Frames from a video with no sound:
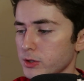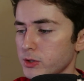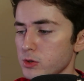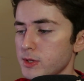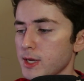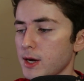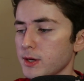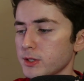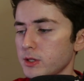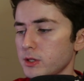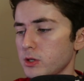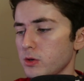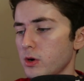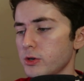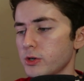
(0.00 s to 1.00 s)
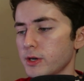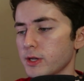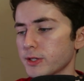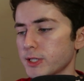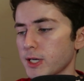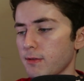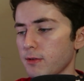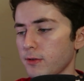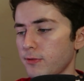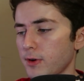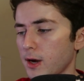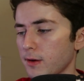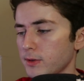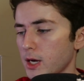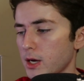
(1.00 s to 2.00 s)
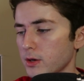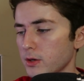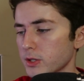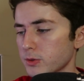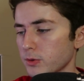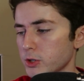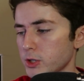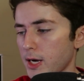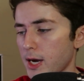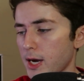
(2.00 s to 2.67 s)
$2,275, which I